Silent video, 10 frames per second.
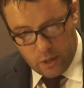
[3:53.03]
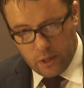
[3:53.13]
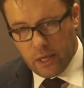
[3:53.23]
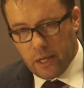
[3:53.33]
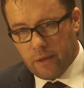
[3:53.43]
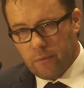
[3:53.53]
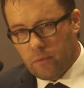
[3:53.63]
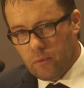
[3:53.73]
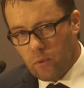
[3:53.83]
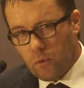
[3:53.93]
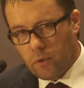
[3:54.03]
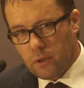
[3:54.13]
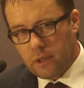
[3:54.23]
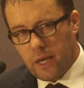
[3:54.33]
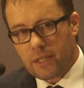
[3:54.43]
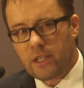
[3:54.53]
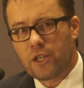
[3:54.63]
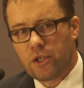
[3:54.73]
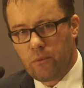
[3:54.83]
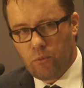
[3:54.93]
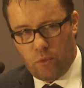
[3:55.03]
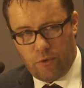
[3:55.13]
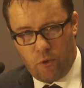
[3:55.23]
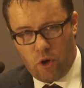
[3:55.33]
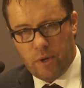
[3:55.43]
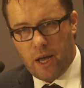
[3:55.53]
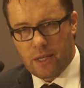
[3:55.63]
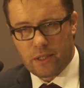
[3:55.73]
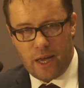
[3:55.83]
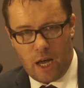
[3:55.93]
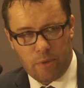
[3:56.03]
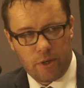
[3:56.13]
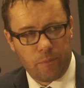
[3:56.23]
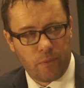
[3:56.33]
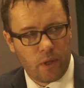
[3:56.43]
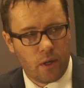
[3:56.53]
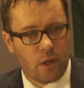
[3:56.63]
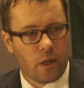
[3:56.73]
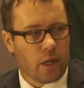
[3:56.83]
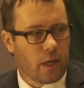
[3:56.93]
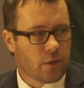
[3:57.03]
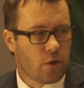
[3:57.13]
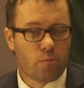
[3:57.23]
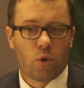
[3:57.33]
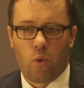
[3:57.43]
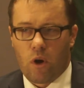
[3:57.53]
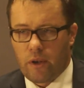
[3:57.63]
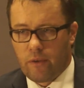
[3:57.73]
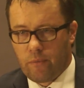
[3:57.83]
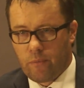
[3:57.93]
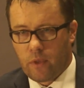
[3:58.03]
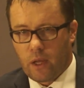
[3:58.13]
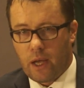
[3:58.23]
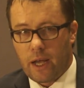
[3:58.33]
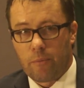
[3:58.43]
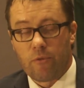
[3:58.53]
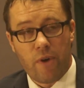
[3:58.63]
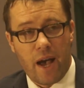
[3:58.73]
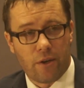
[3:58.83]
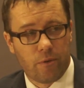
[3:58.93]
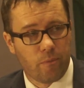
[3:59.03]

The taxation reform that has to happen is, number one, VAT.